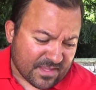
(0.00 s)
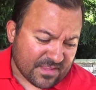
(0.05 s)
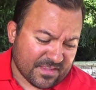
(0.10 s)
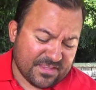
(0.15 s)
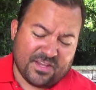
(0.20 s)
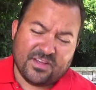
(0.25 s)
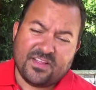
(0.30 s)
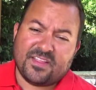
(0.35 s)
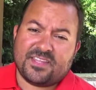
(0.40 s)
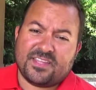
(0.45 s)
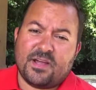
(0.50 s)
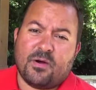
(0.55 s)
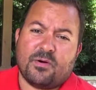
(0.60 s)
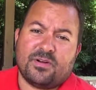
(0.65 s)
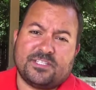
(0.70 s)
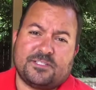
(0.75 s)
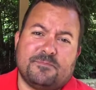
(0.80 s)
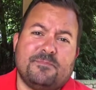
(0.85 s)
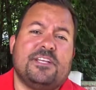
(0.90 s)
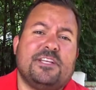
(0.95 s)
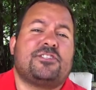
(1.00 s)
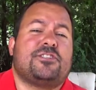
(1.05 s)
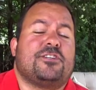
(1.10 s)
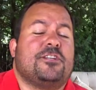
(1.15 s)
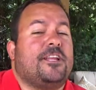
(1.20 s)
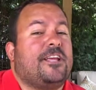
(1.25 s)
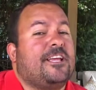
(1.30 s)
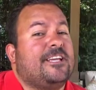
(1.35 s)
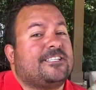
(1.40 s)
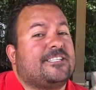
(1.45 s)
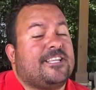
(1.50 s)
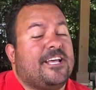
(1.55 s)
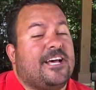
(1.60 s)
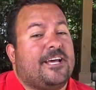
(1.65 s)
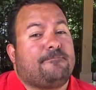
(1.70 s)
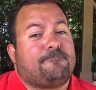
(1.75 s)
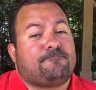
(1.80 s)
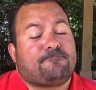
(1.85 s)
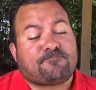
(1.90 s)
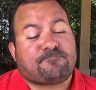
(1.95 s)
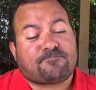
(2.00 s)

The other thing I wanted to mention is that